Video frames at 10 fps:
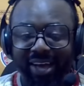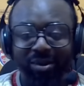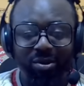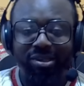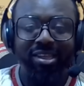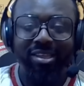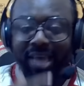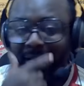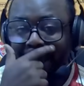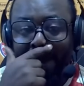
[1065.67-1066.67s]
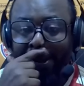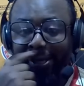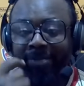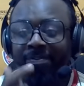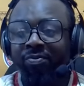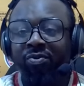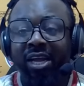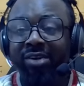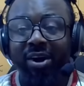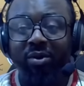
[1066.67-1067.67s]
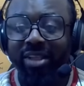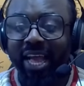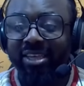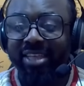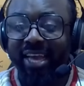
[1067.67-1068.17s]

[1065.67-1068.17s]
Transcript: I don't say this guy get record like this.